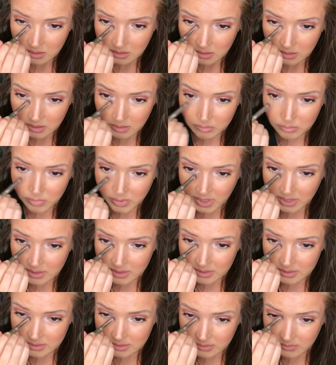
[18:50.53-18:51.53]
and
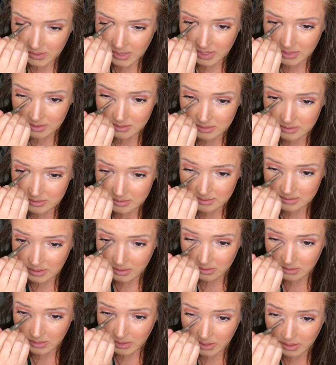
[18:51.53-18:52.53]
brightness in that
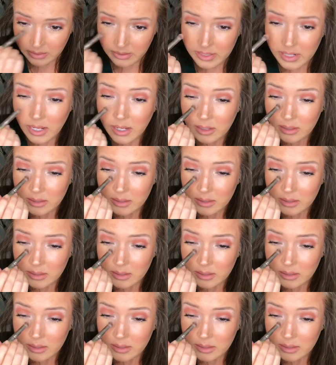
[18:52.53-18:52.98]
center area.